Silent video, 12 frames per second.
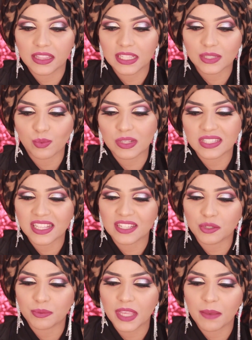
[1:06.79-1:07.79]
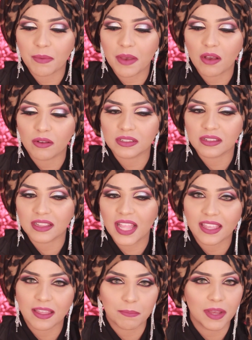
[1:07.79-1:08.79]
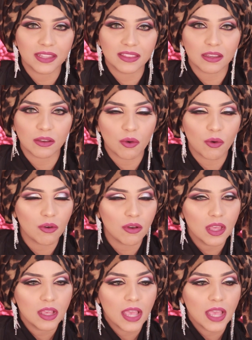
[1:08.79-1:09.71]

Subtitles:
This was sent to me about like a month ago,